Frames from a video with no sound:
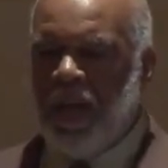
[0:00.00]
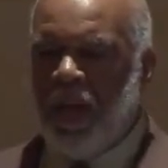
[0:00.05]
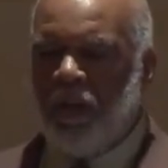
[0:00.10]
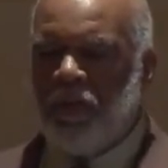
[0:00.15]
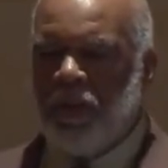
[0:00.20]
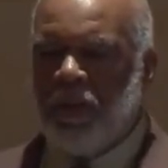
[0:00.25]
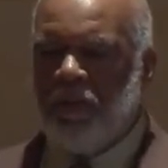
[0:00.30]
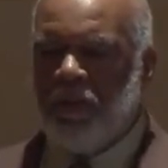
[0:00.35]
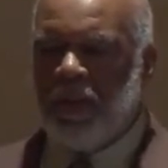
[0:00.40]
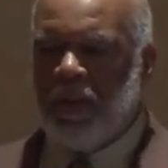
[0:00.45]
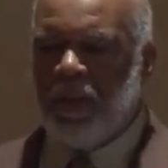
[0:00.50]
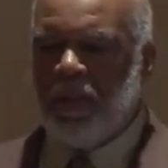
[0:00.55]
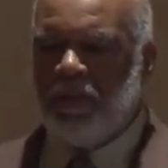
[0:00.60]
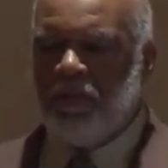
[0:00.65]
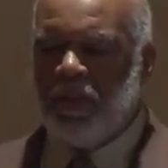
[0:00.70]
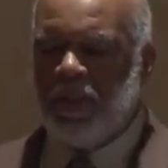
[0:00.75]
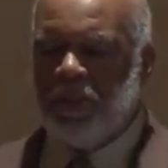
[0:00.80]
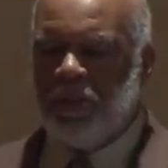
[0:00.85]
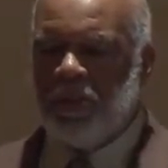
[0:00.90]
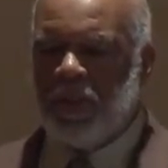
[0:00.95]
health of an
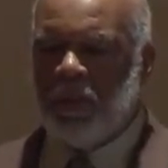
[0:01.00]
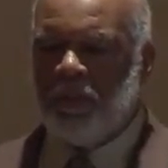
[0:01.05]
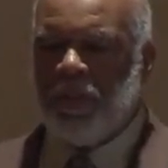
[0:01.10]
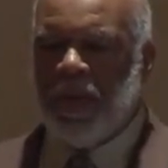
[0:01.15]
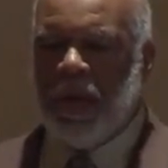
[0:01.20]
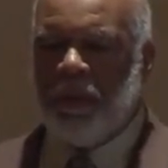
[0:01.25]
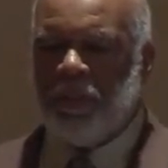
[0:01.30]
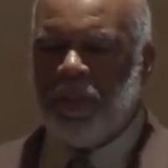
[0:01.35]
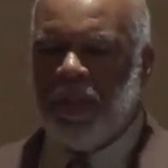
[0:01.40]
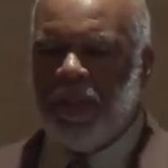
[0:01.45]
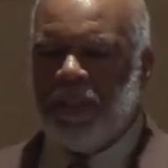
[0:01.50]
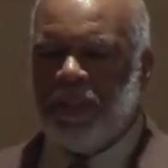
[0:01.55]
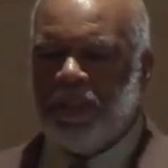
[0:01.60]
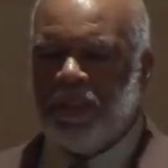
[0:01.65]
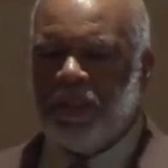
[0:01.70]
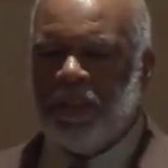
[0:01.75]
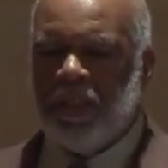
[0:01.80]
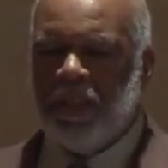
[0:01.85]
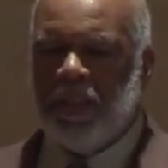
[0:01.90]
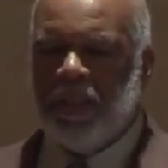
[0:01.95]
individual in a
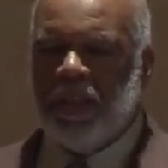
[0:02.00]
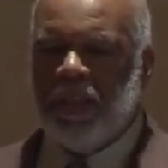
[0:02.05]
population